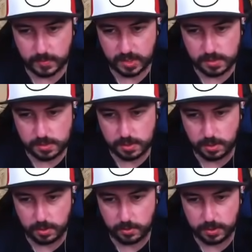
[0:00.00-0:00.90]

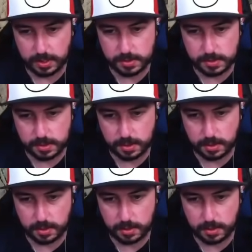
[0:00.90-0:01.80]
So let's
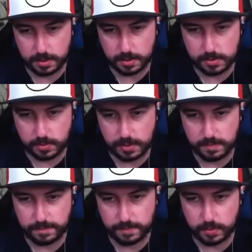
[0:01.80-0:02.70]
wait
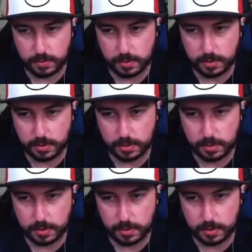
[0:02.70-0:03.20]
for